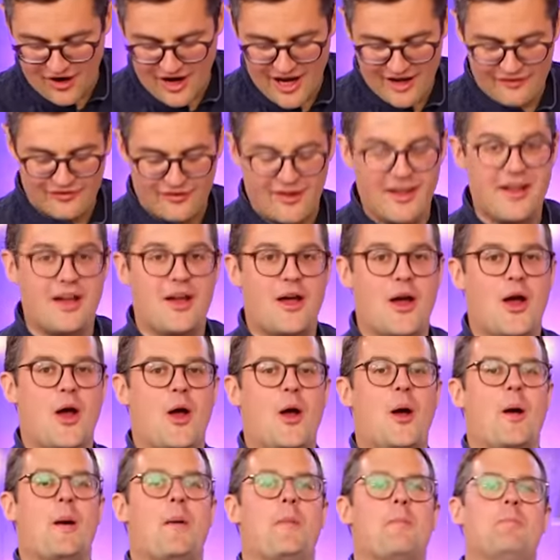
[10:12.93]
No,
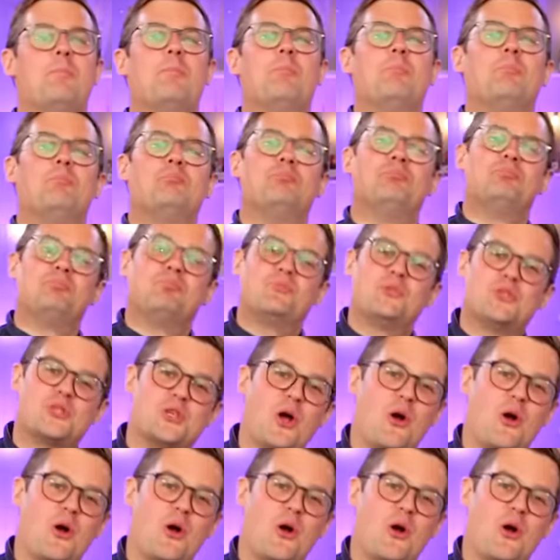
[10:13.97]
I thought we had time.